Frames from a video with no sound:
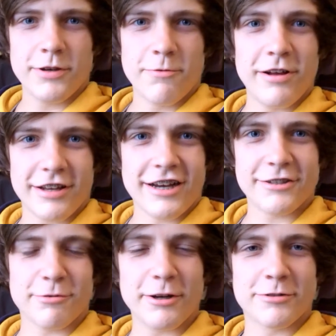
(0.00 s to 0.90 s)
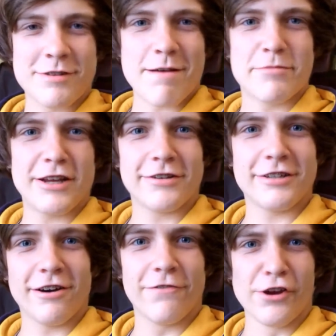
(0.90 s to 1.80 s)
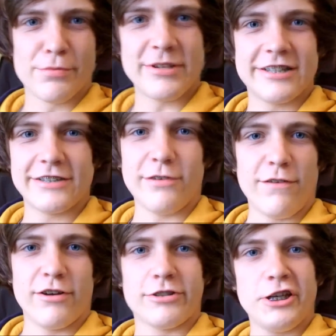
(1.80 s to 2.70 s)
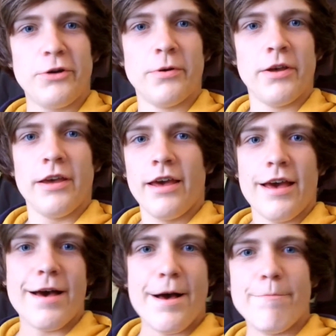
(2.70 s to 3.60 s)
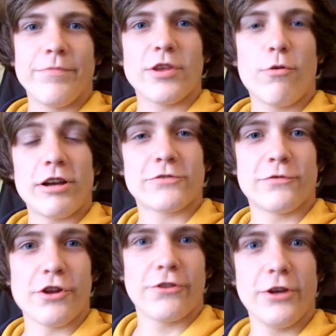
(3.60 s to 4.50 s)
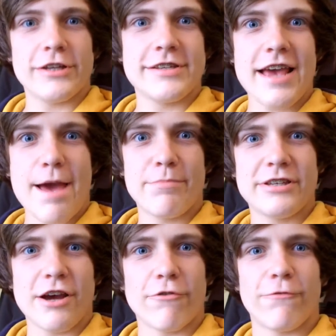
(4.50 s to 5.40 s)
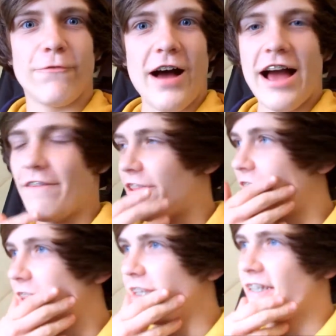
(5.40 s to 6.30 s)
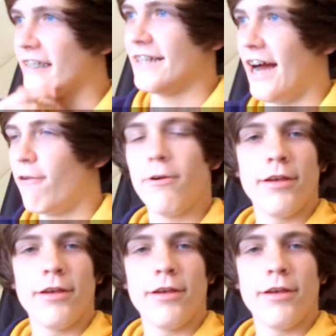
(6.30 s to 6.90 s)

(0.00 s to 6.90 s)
Well guys, welcome to an episode of Total Fisherman six five oh two. Um, quest for the thirty, episode five I think this is now.